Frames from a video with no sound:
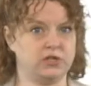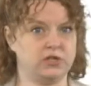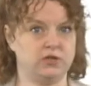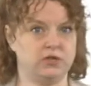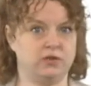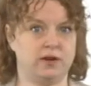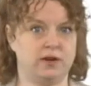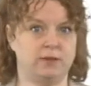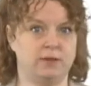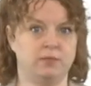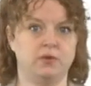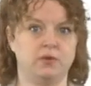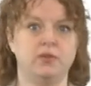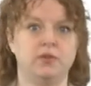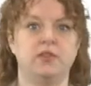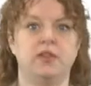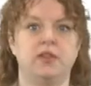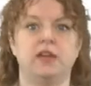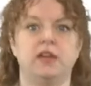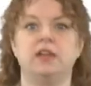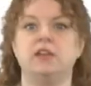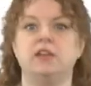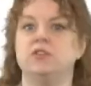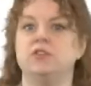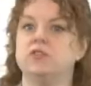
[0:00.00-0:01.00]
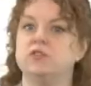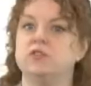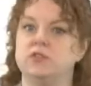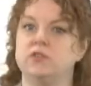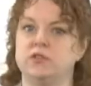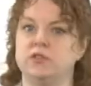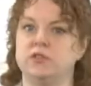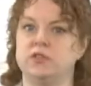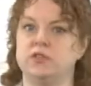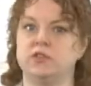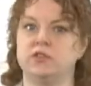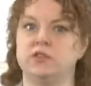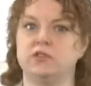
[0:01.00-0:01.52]
attention grabber that
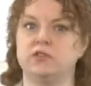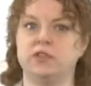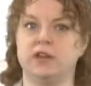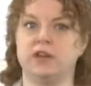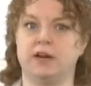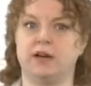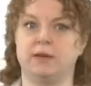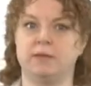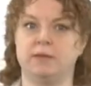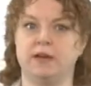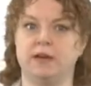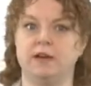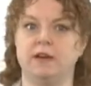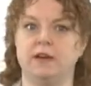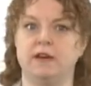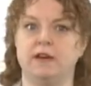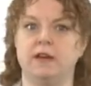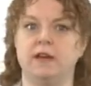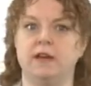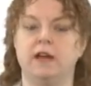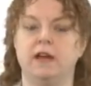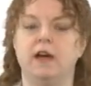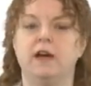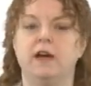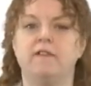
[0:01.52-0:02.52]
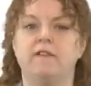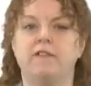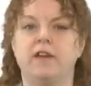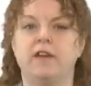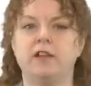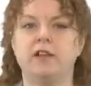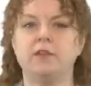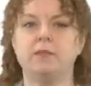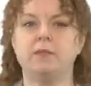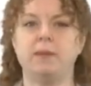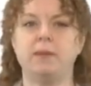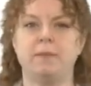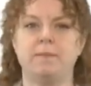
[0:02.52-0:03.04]
introduces your topic,
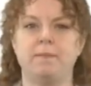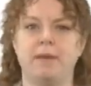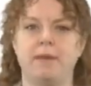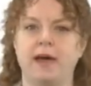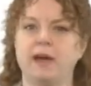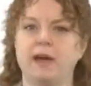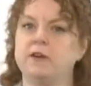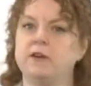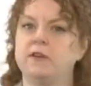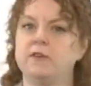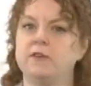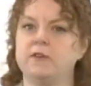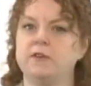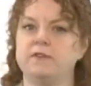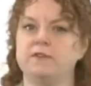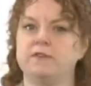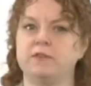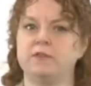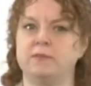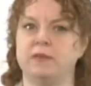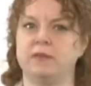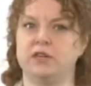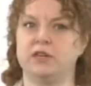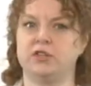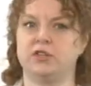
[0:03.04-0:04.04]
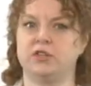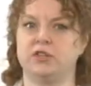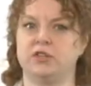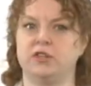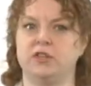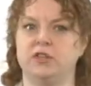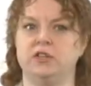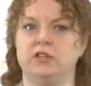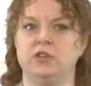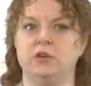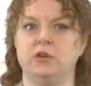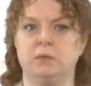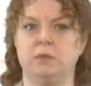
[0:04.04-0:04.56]
followed by background
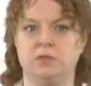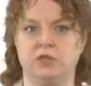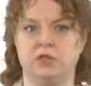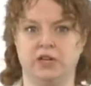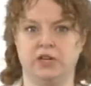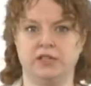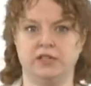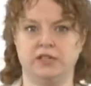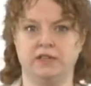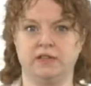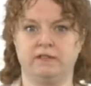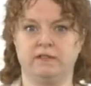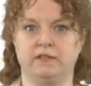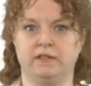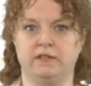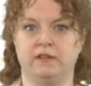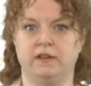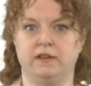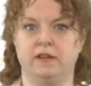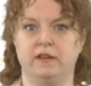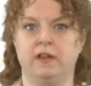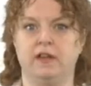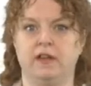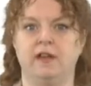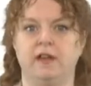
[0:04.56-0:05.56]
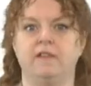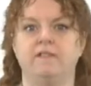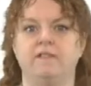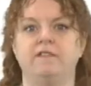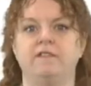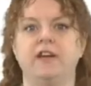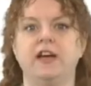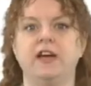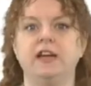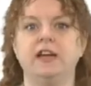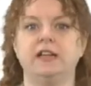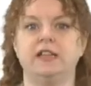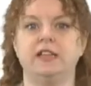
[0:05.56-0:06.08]
information and your objective.
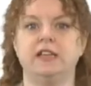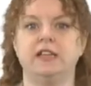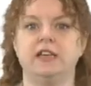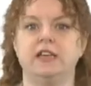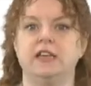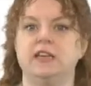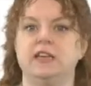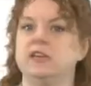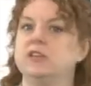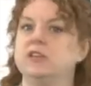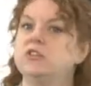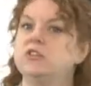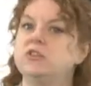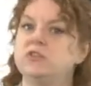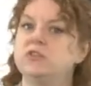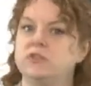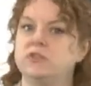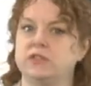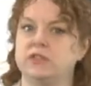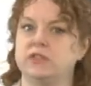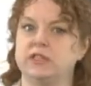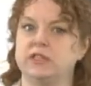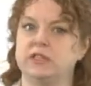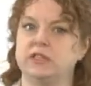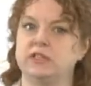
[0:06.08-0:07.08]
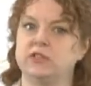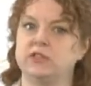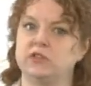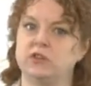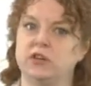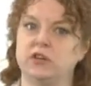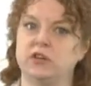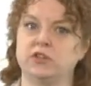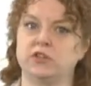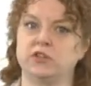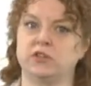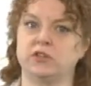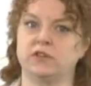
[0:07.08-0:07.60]
Finally, introducing the
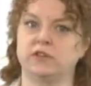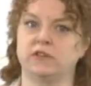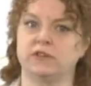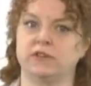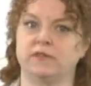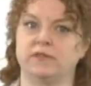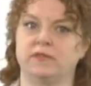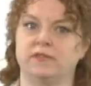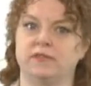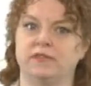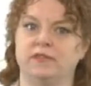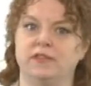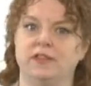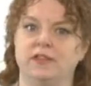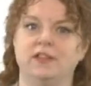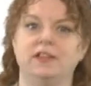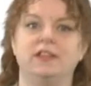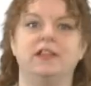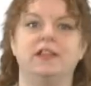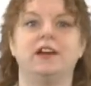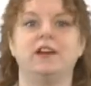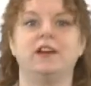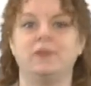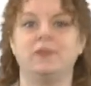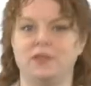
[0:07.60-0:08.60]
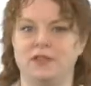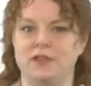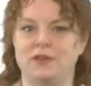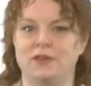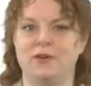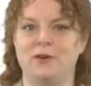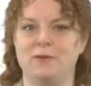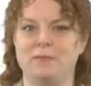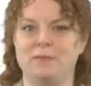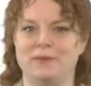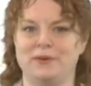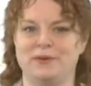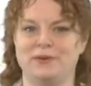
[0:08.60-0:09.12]
structure. Good luck
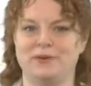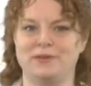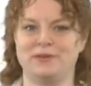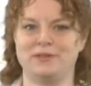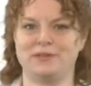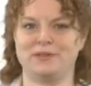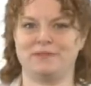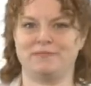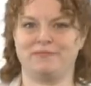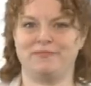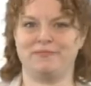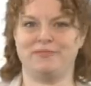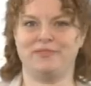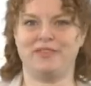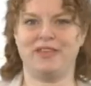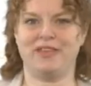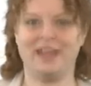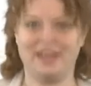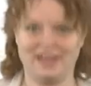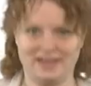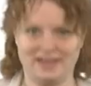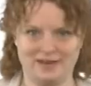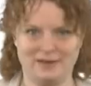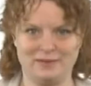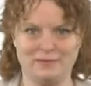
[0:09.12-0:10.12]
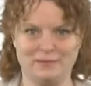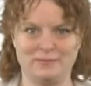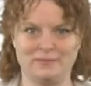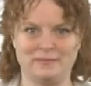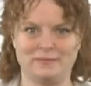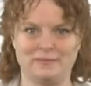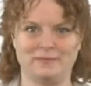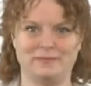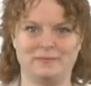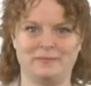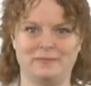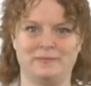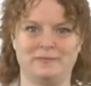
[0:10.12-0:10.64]
with your openers. Thank
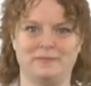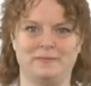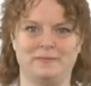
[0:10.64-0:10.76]
you.